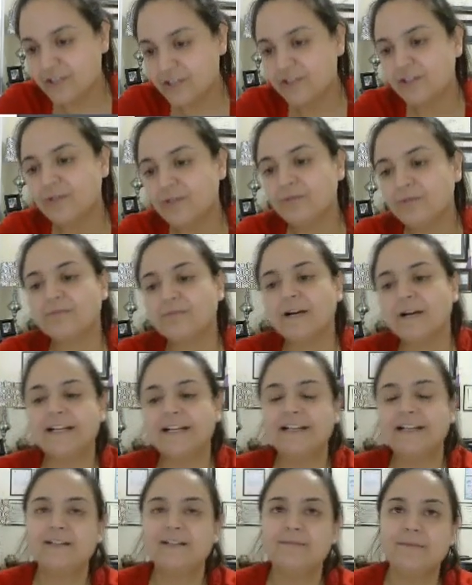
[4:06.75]
Don't
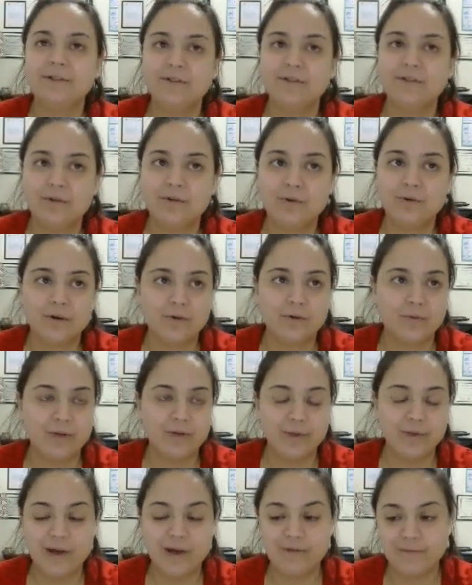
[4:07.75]
write in the middle of the quarter when
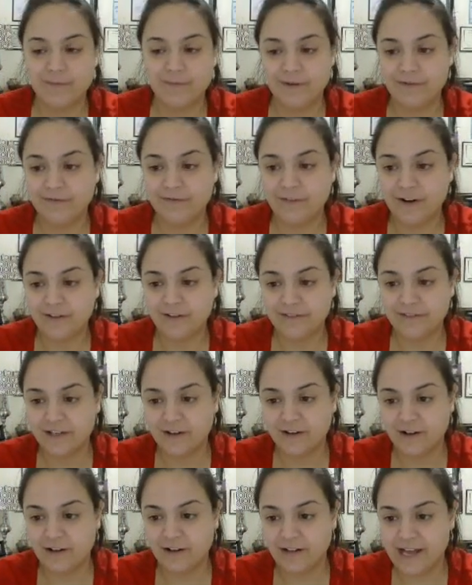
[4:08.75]
you haven't been involved at
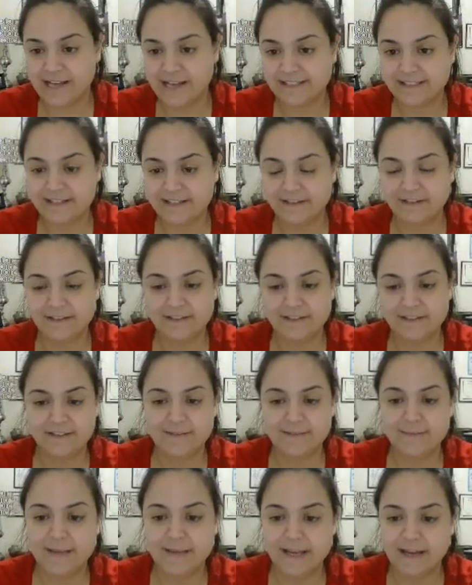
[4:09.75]
all, asking
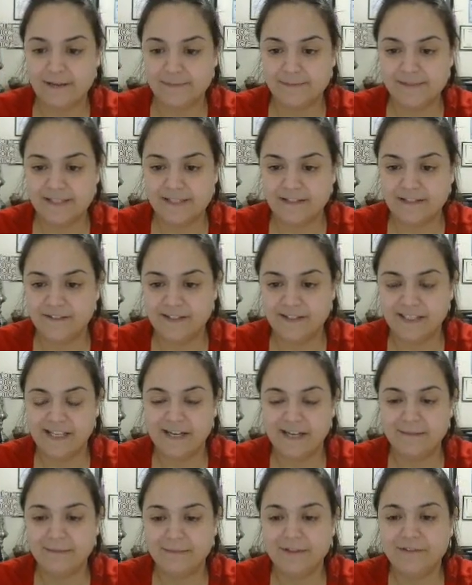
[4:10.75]
to make up stuff in the
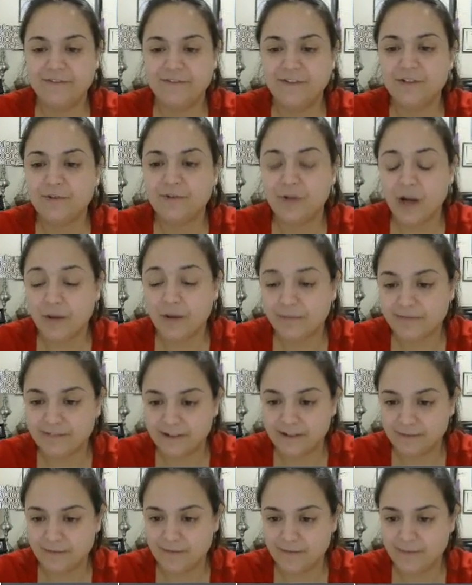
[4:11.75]
end. But if you're
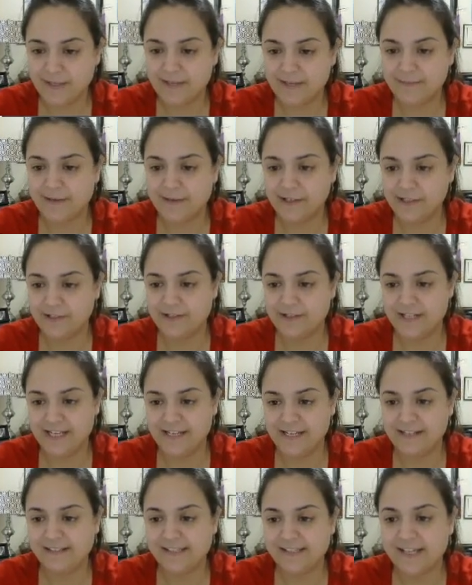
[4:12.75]
upfront with me about your
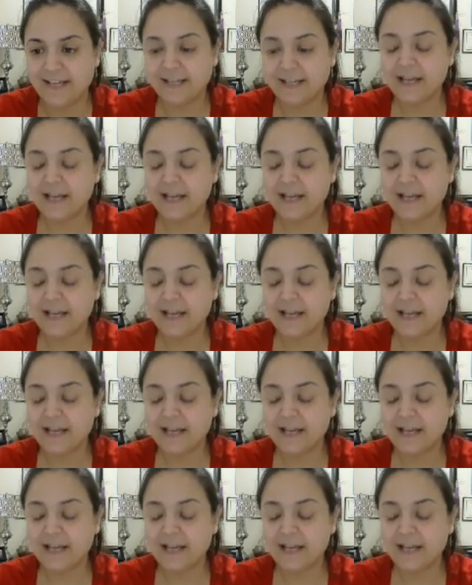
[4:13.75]
needs,